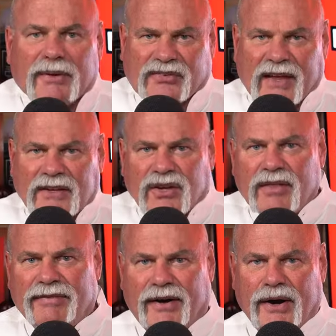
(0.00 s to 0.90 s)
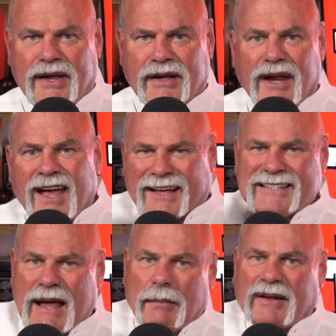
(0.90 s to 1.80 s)
But stay till the very end
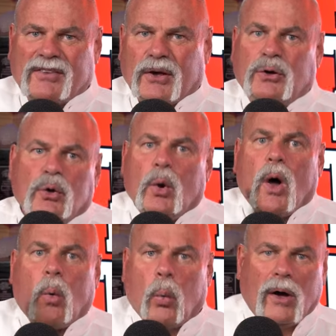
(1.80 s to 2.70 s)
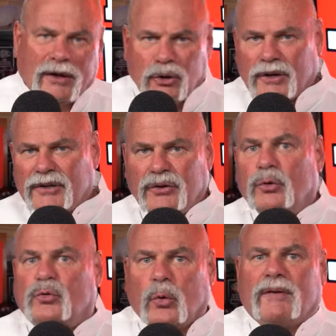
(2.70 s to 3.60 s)
because I'm going to tell you what you can
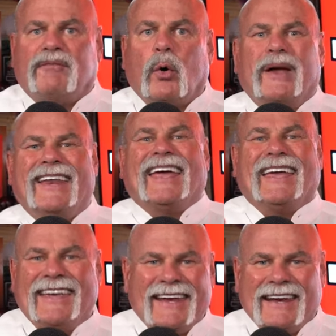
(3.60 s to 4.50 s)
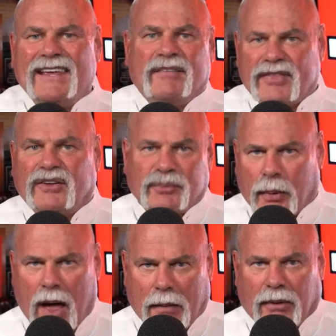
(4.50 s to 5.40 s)
do to avoid any of these
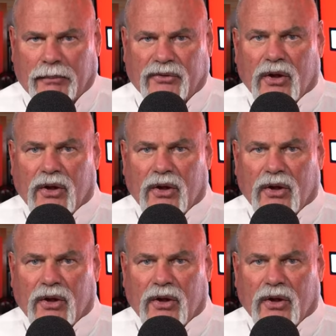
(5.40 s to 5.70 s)
problems.